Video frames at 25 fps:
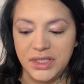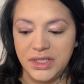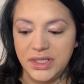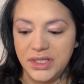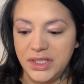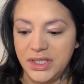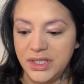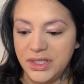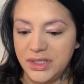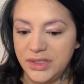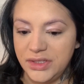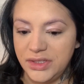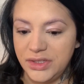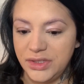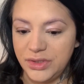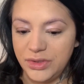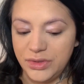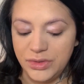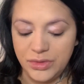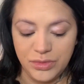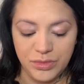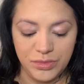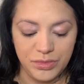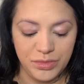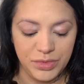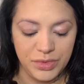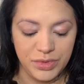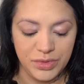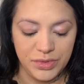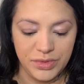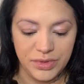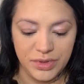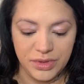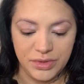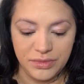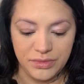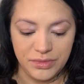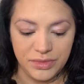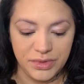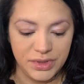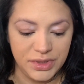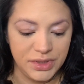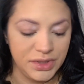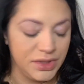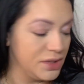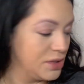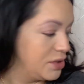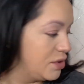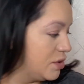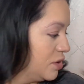Yeah, nope,
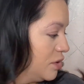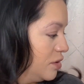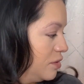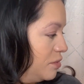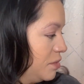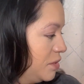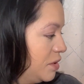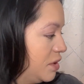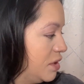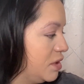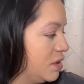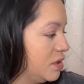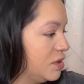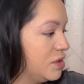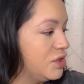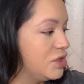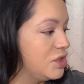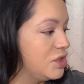that's garbage.